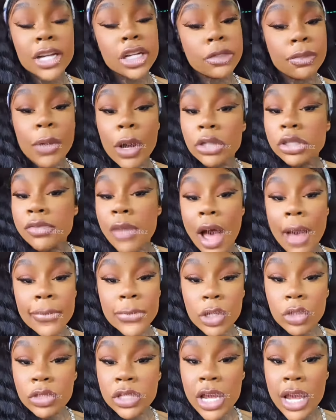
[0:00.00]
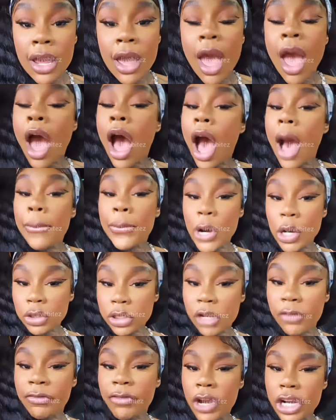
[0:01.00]
I just post my music, I
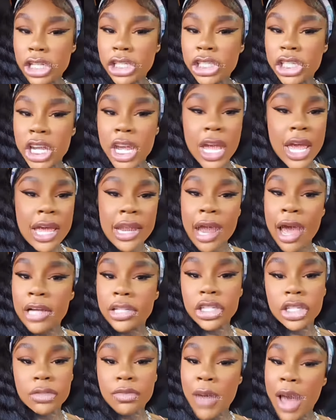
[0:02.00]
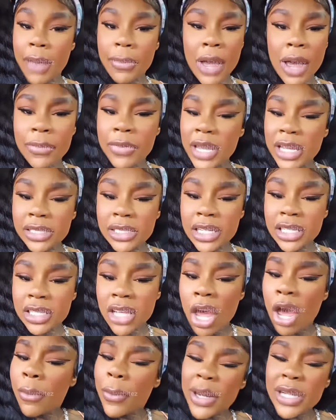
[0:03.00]
post some funny shit, and I just mind my
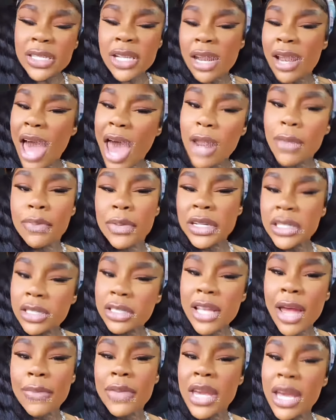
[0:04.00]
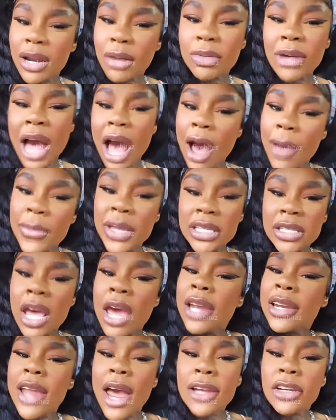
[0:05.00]
business. But it's a lot of that be in them
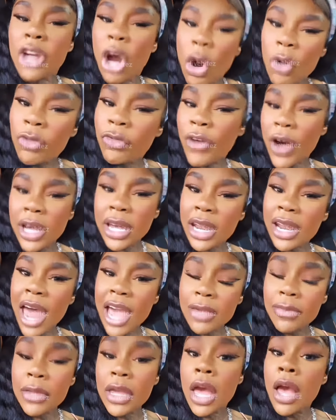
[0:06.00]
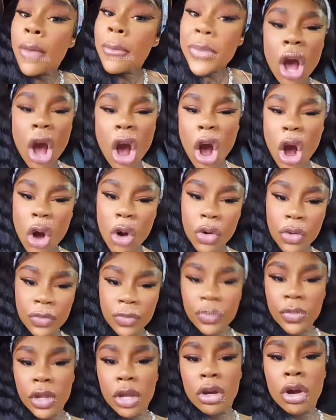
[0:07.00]
comments that don't fucking like me.
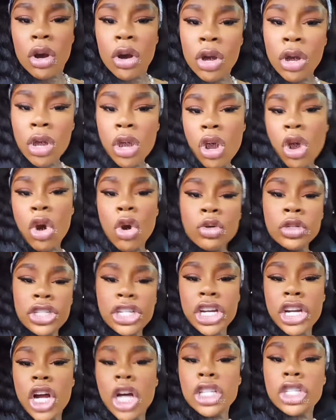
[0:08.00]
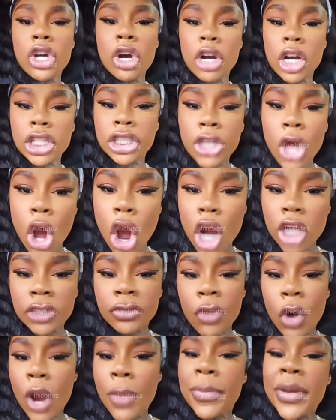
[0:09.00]
Oh, who she done took a
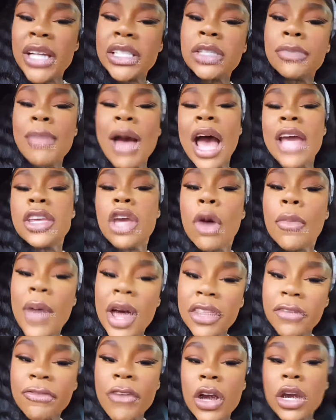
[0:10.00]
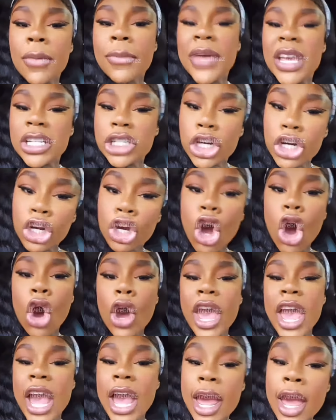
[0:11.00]
charge for? My business to
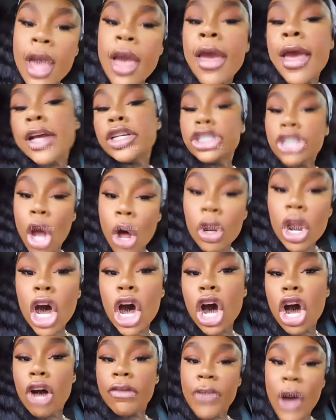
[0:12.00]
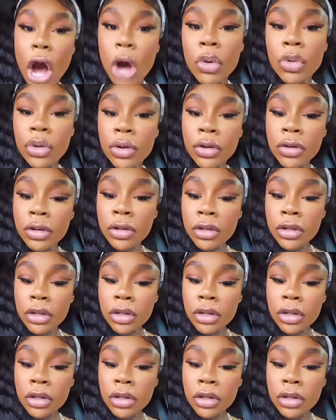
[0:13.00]
go ahead and show love, ho.